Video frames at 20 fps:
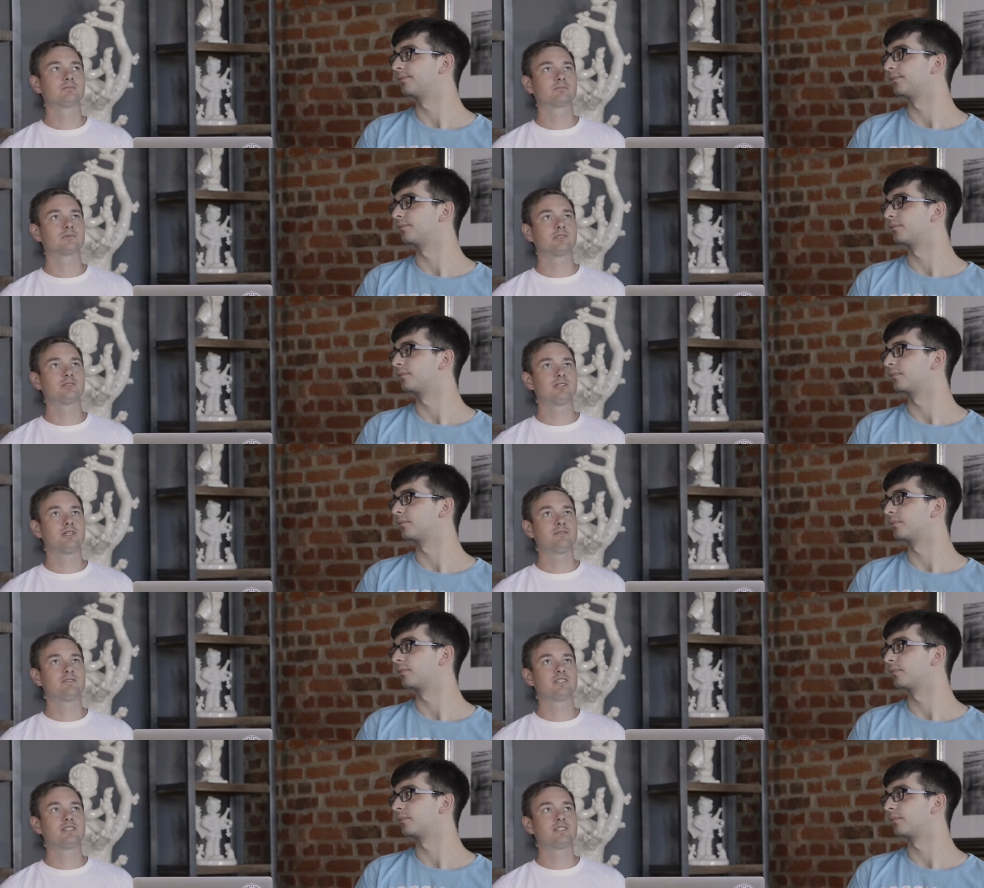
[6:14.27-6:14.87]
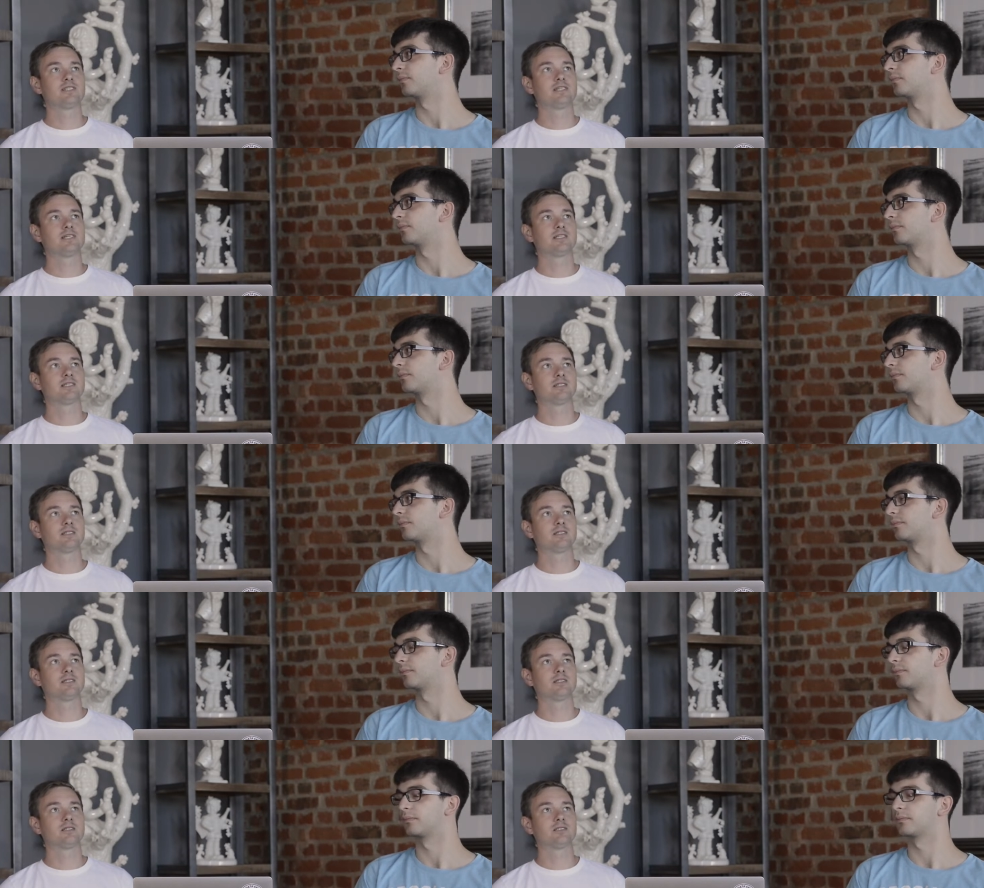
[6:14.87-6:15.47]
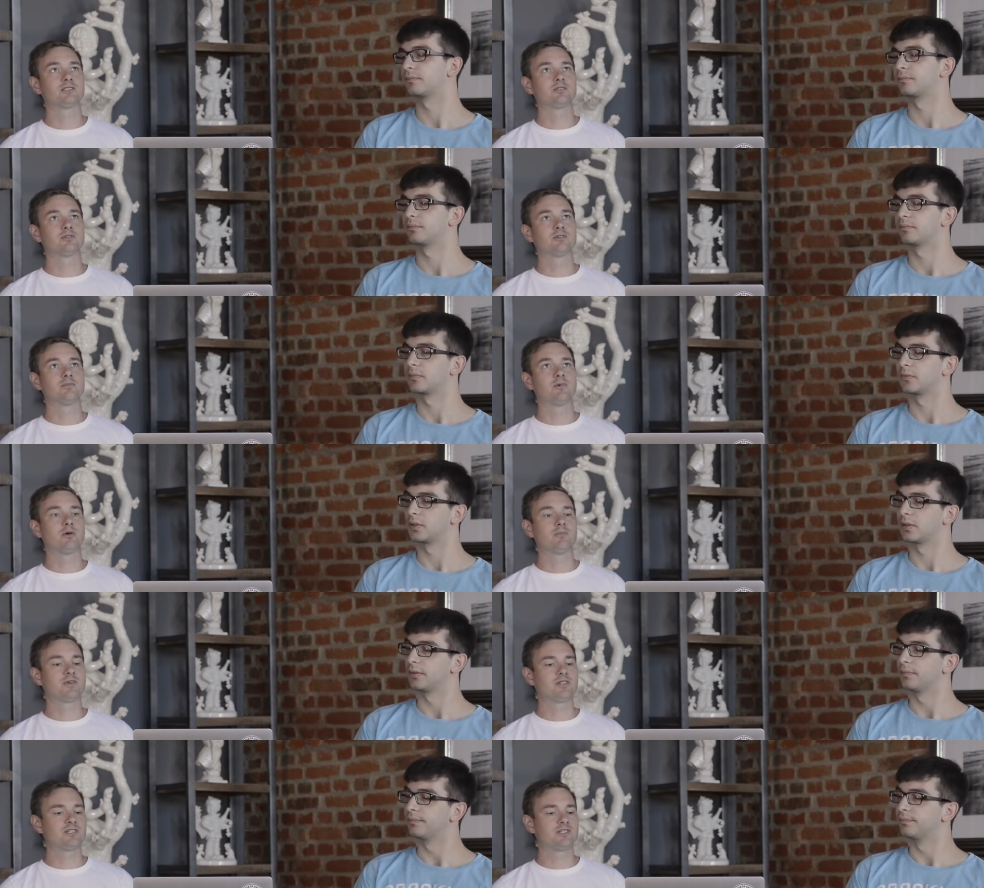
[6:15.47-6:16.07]
Speaker 1: Good, never did that. So the
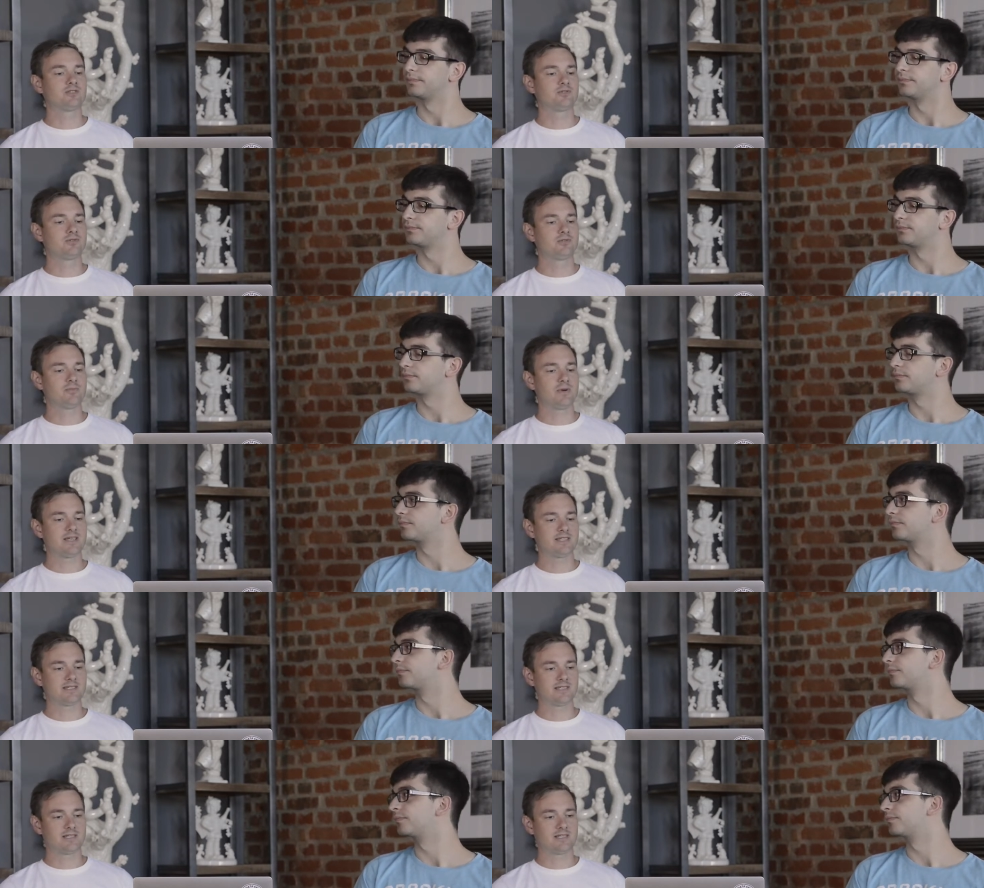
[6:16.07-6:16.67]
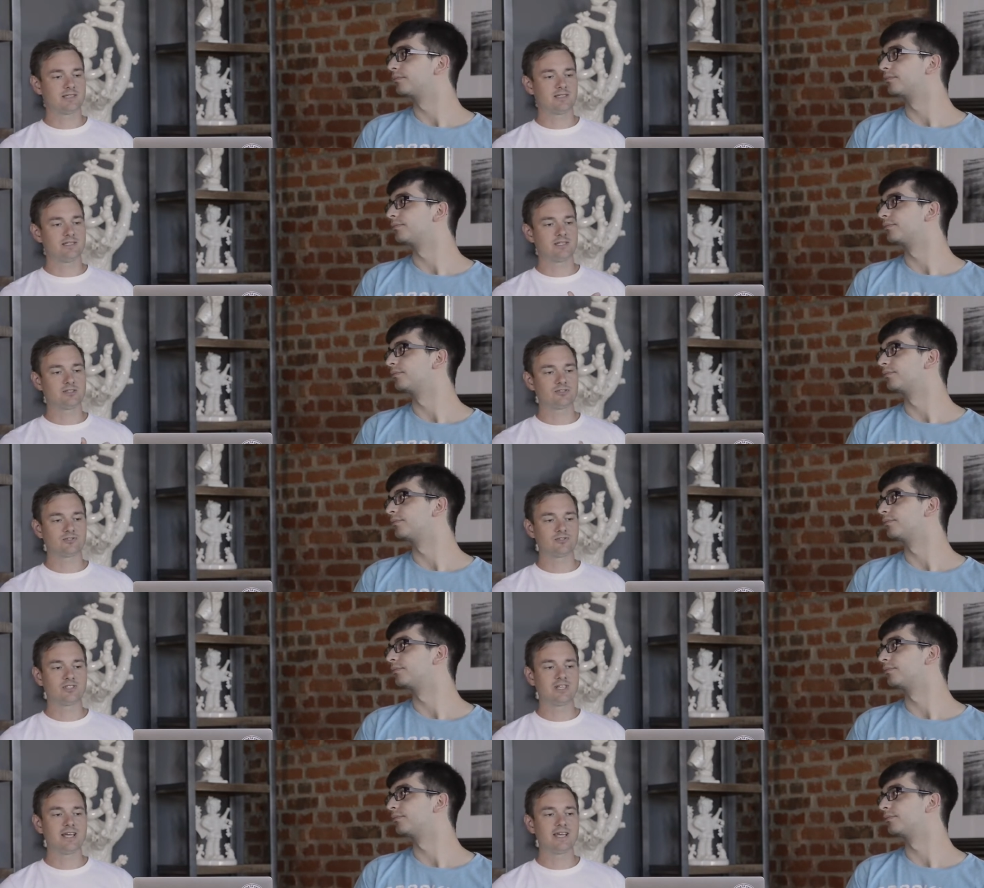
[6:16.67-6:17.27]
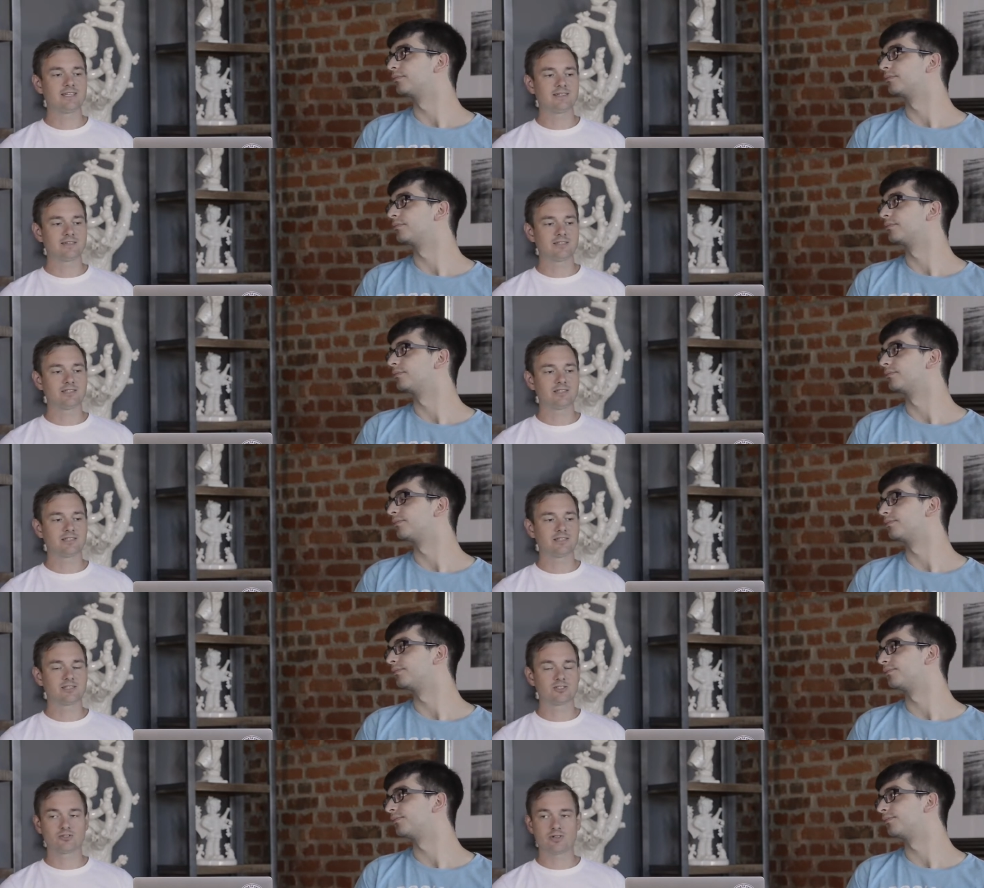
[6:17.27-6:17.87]
moment you basically create
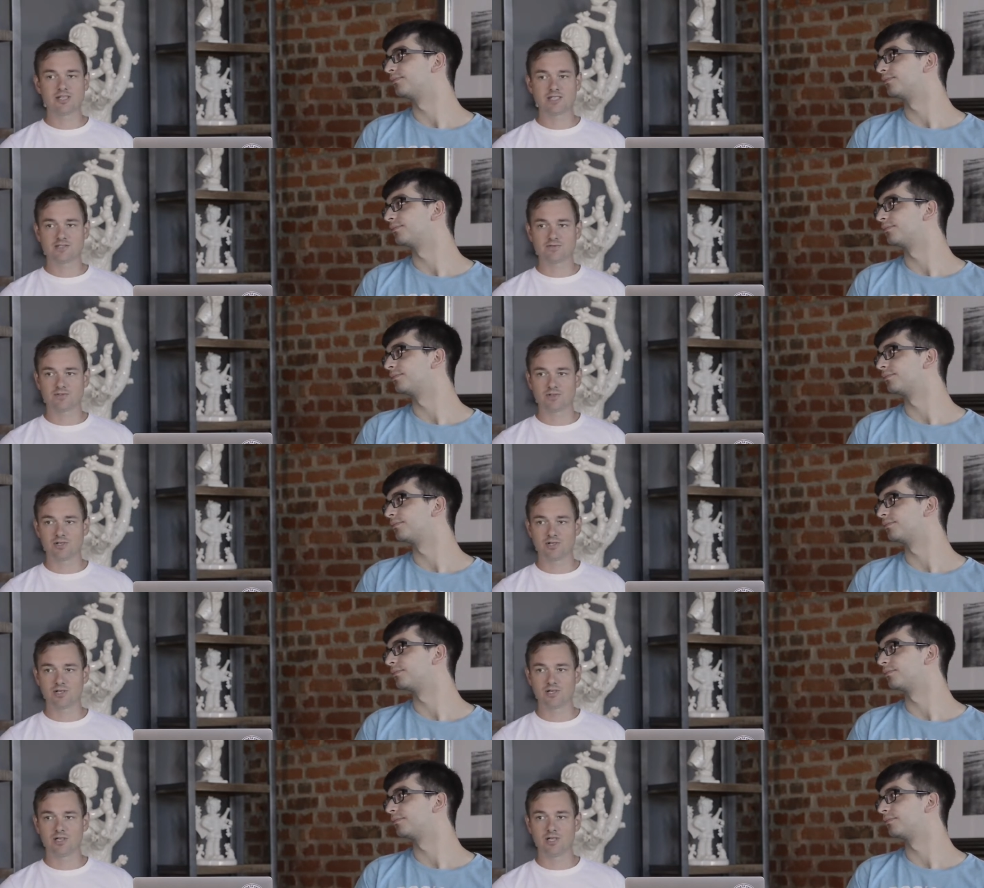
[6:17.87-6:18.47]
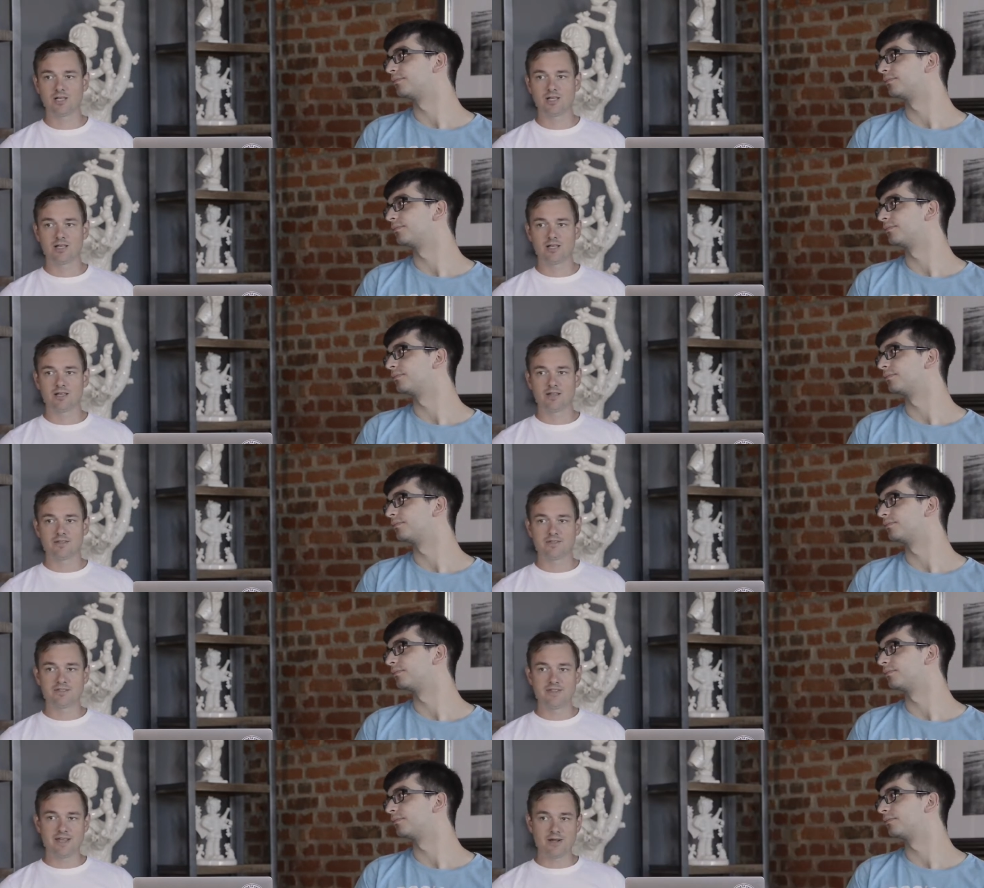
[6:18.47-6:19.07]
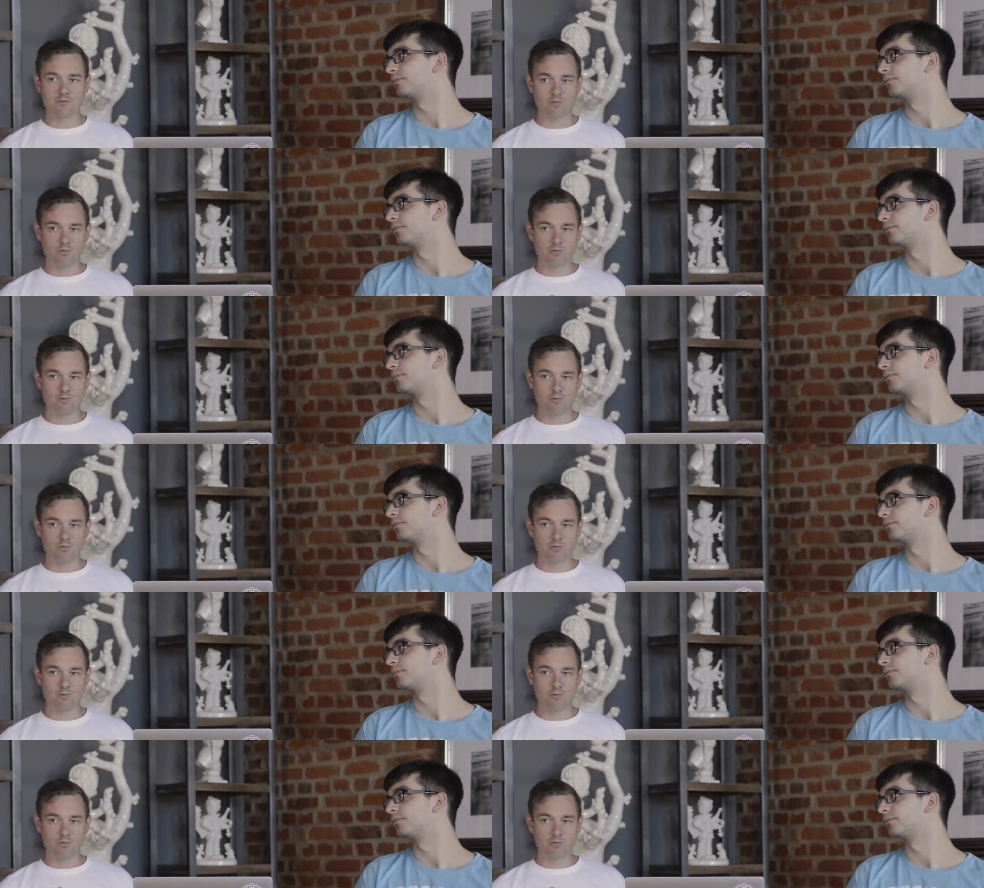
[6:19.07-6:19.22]
the transfer, there